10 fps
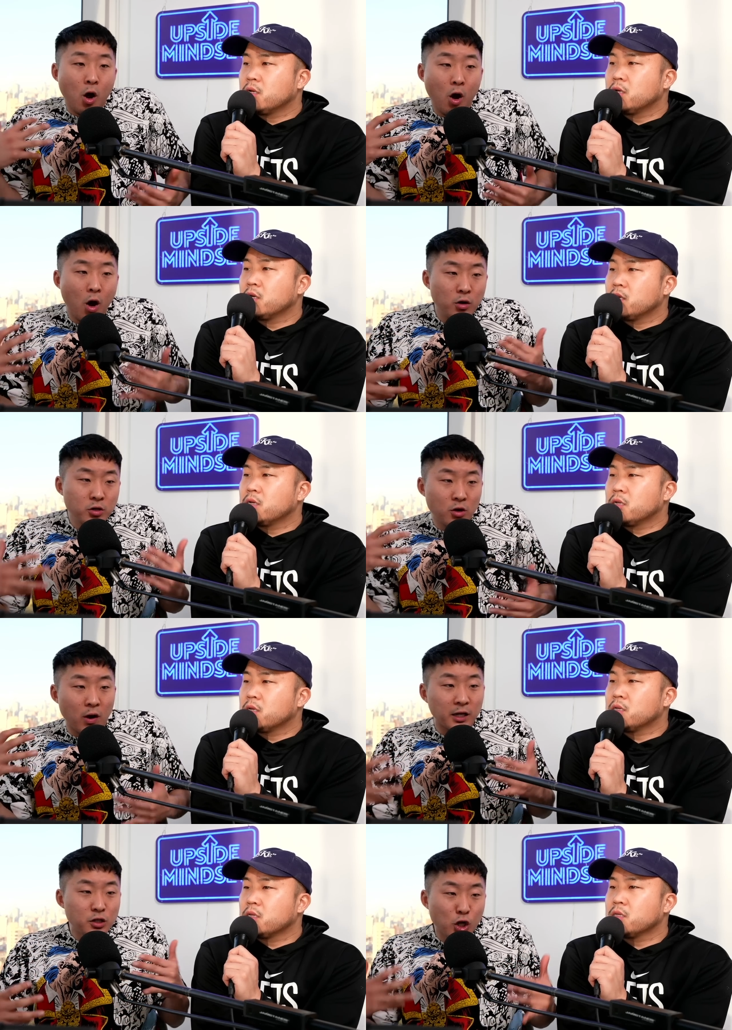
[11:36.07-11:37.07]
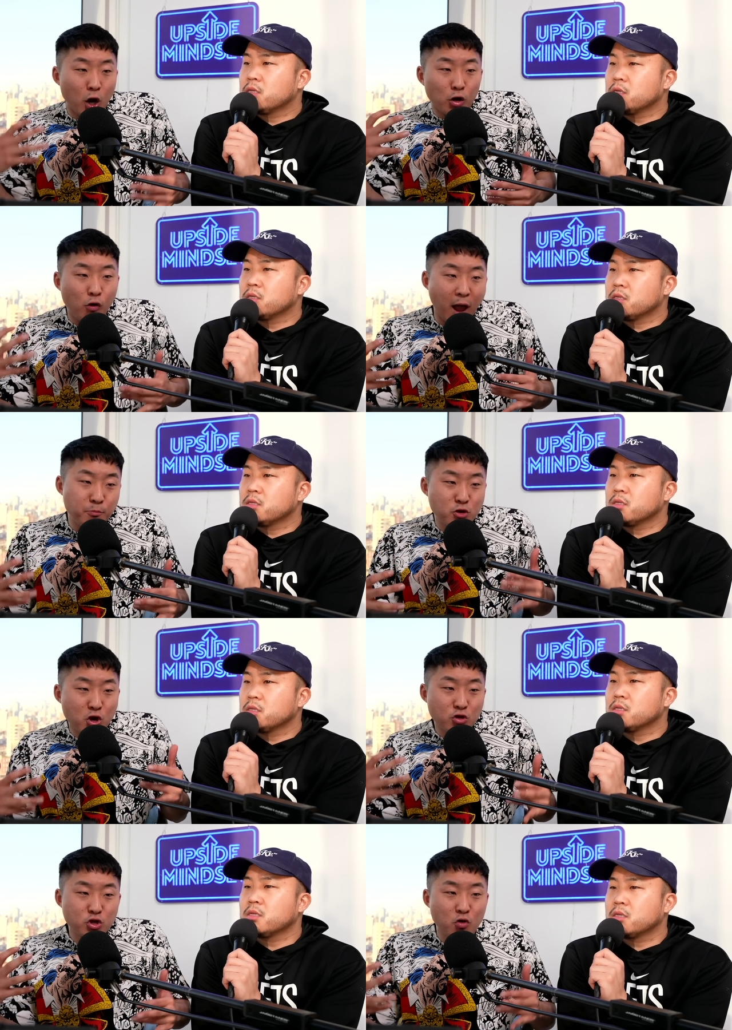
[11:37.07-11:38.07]
Speaker 1: oh, you know, I can talk crap, you
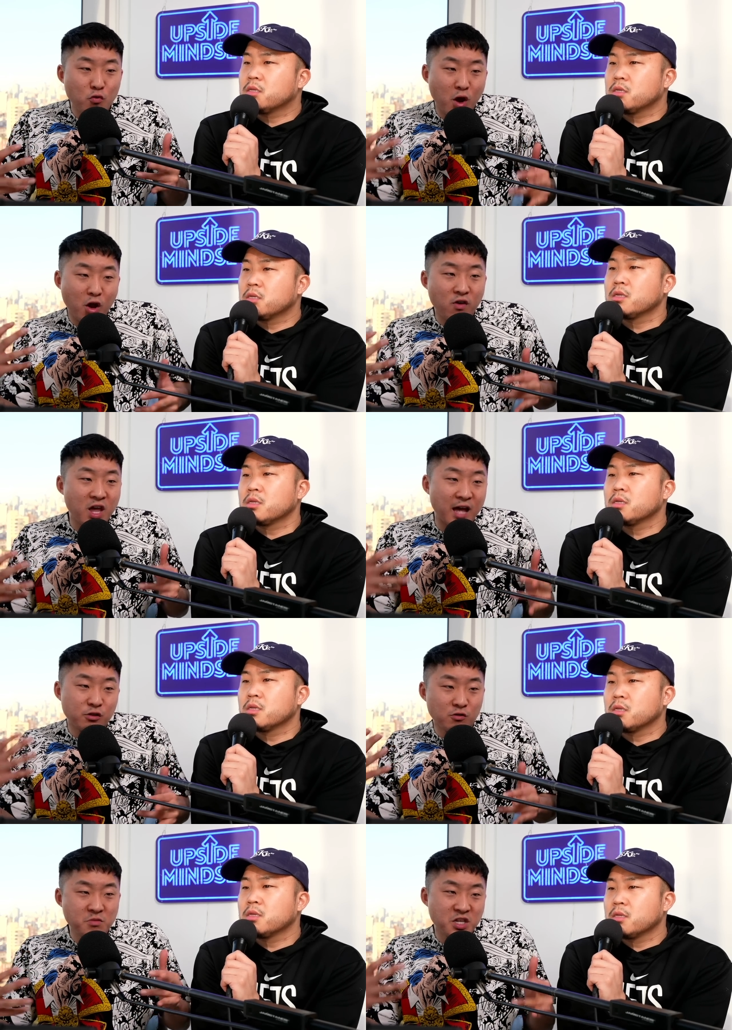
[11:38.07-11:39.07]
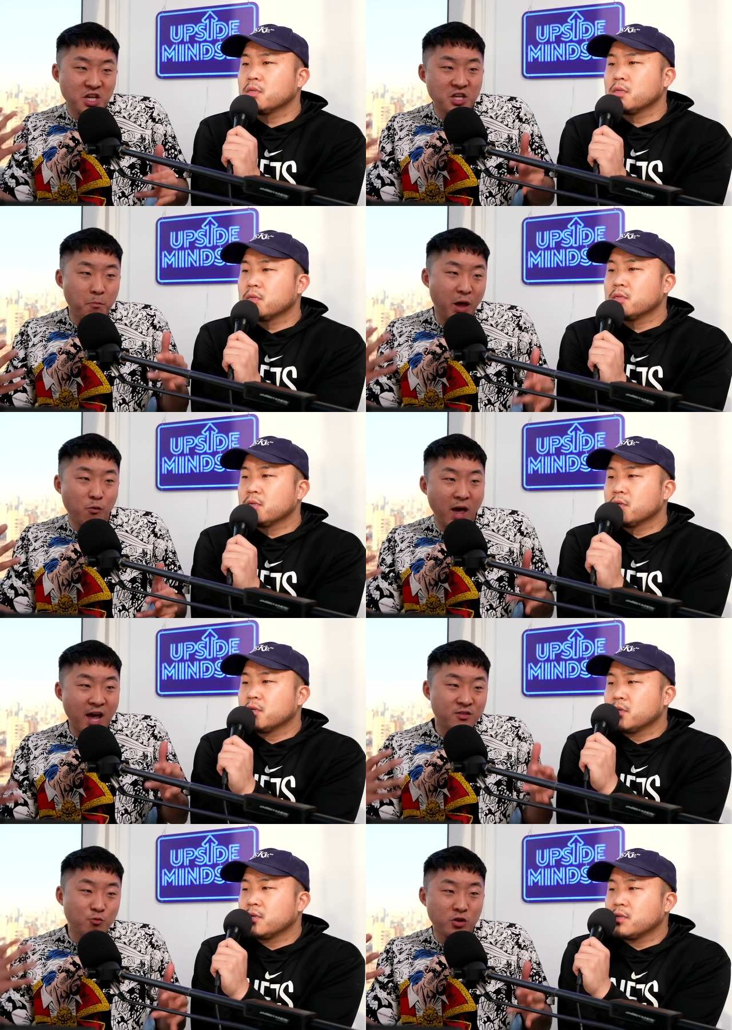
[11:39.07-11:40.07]
know, don't worry. I don't mean in a bad
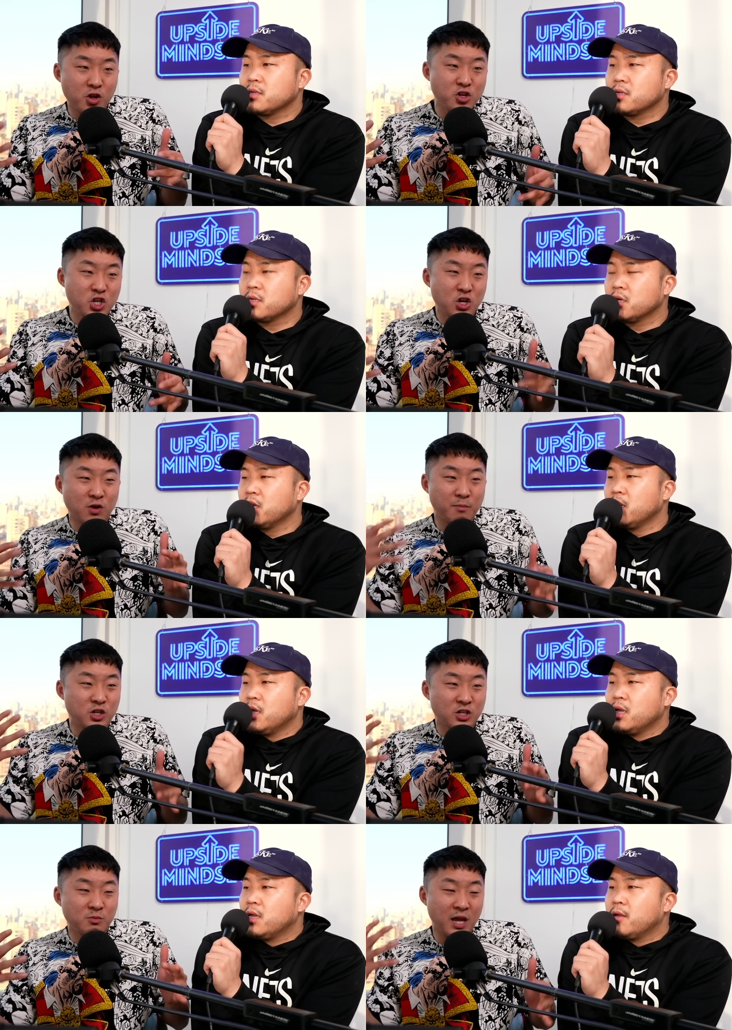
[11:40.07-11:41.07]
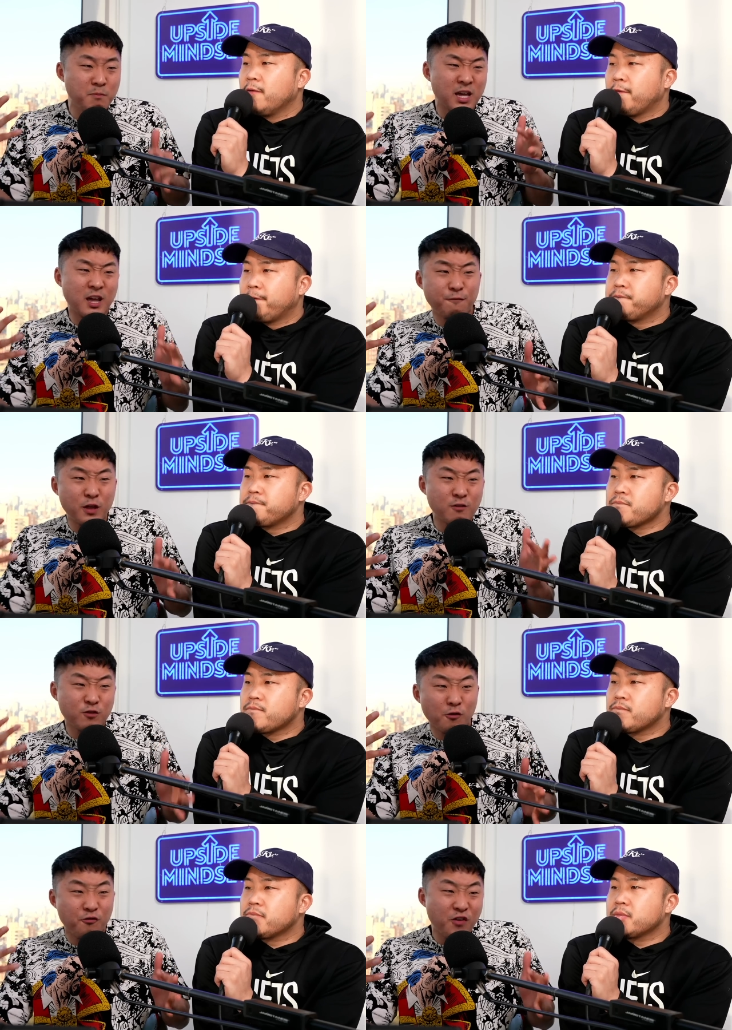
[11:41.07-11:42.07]
way and want to hurt you. I'm just like making fun of
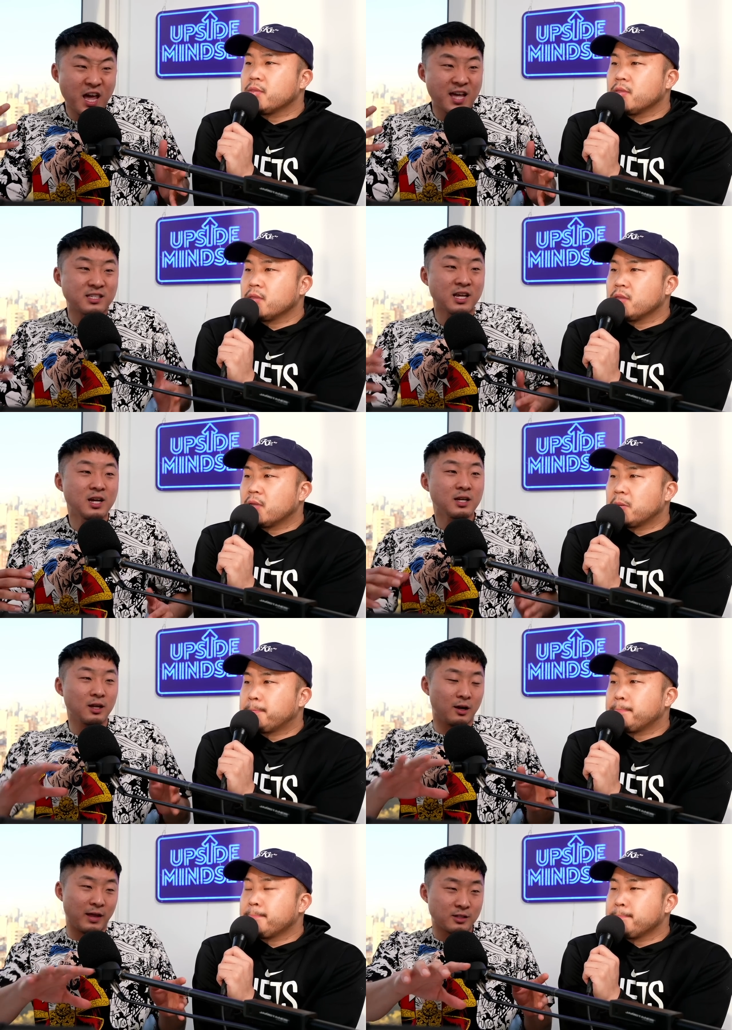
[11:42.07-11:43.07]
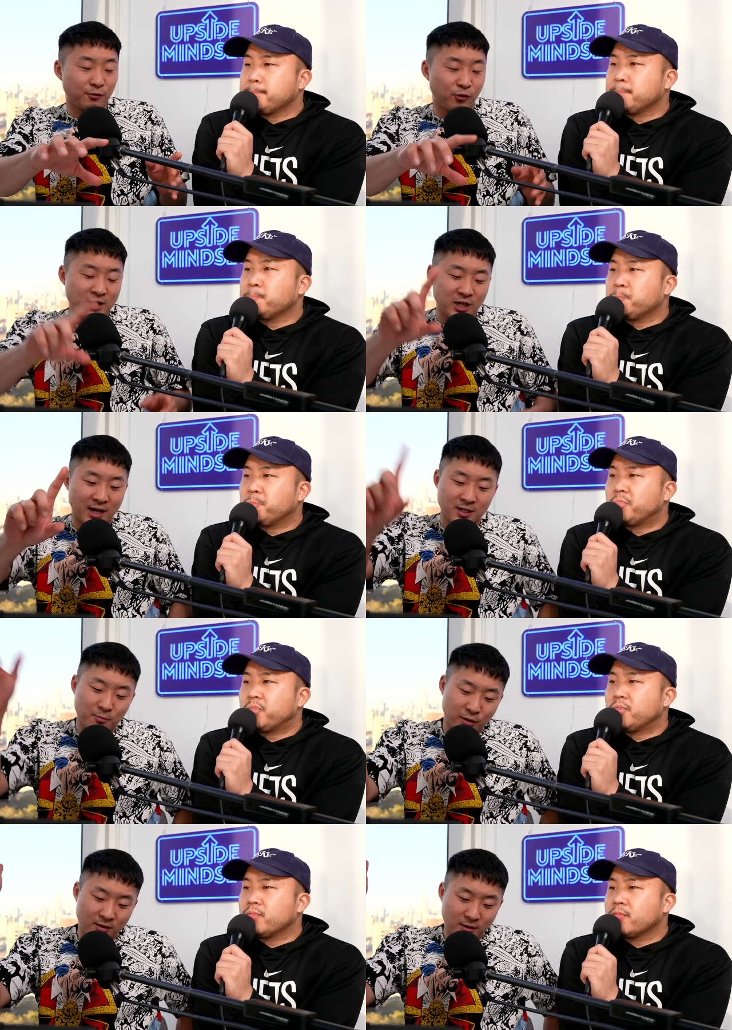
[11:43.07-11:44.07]
your face. You know, that's a French
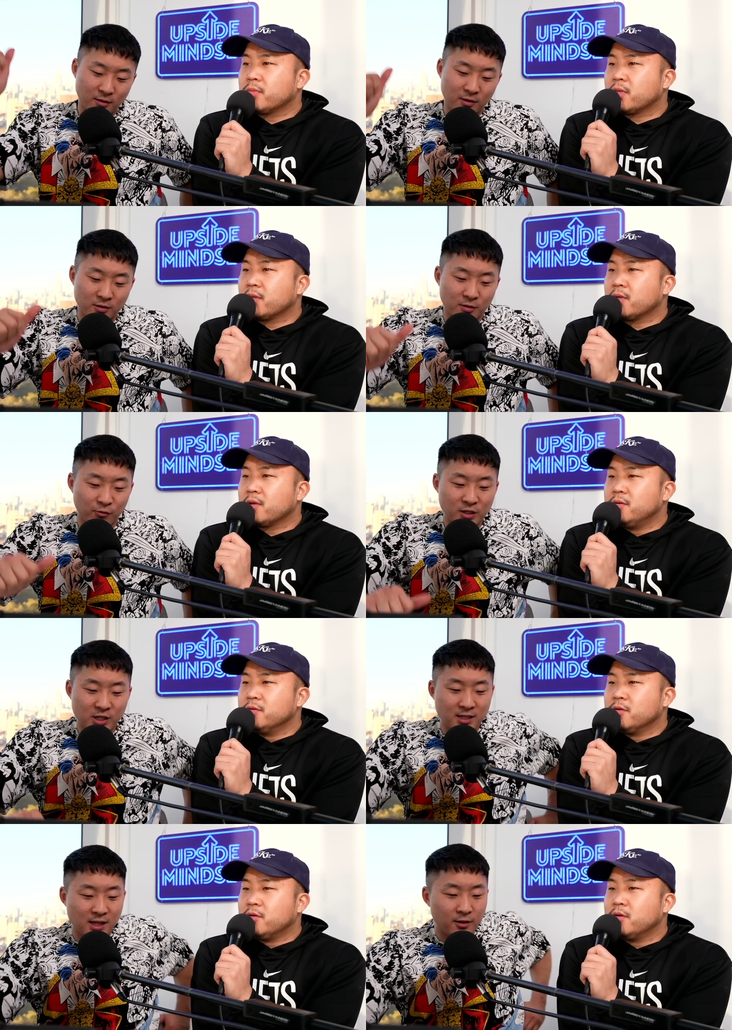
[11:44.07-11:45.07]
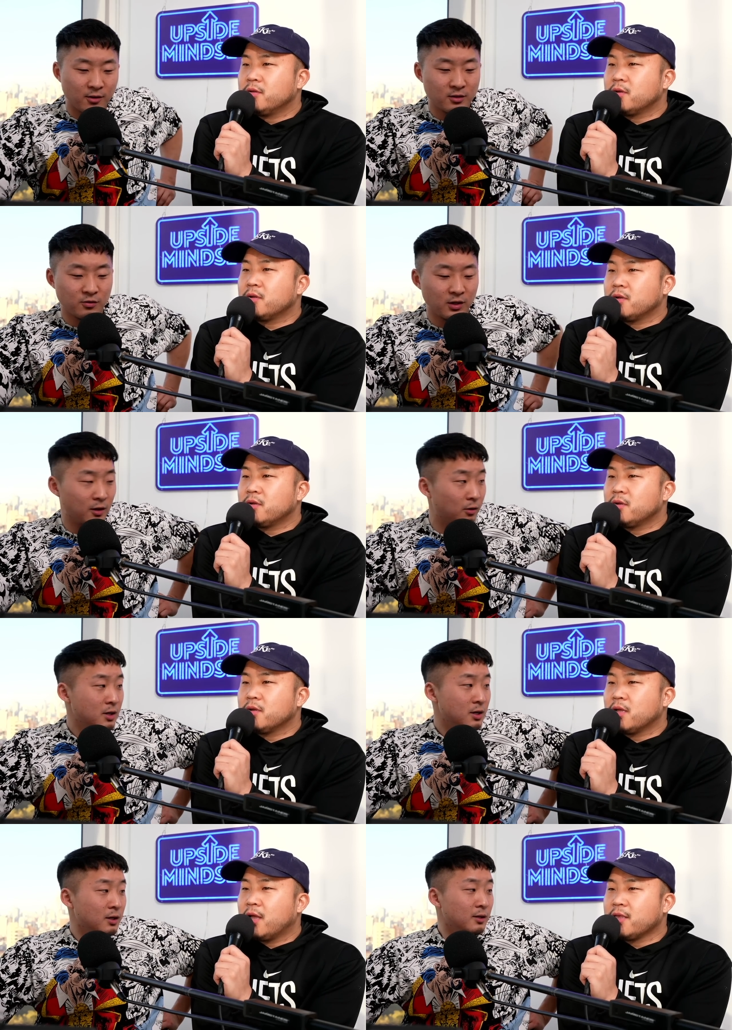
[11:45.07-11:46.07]
accent, but there, there's some French guys later in this video.
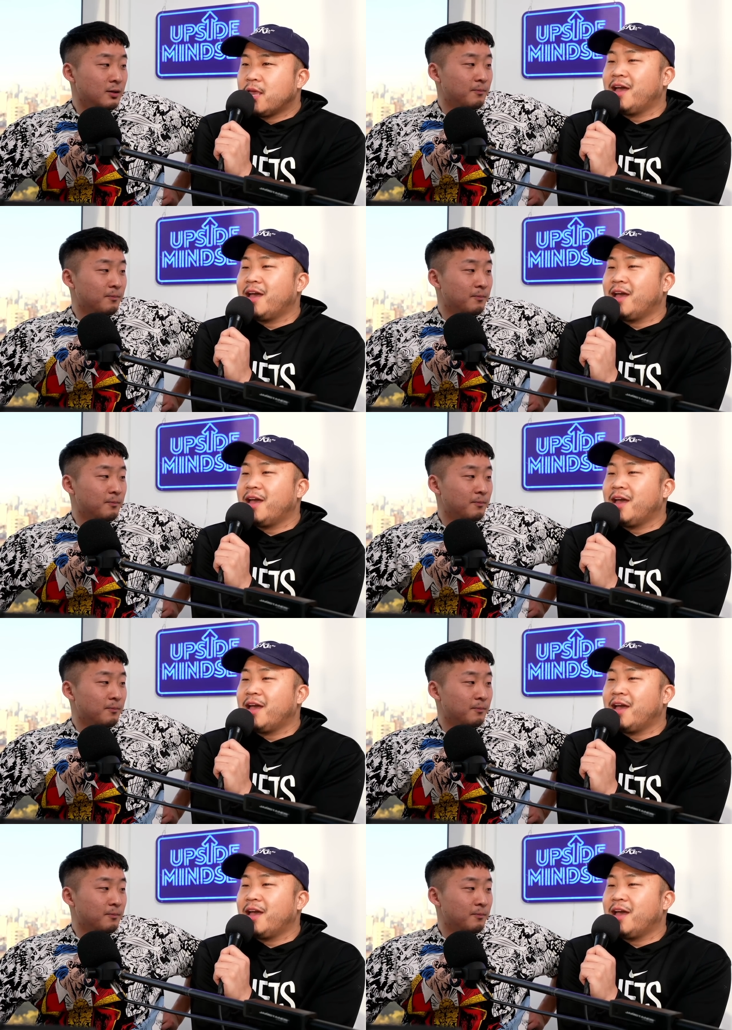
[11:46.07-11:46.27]
Yeah.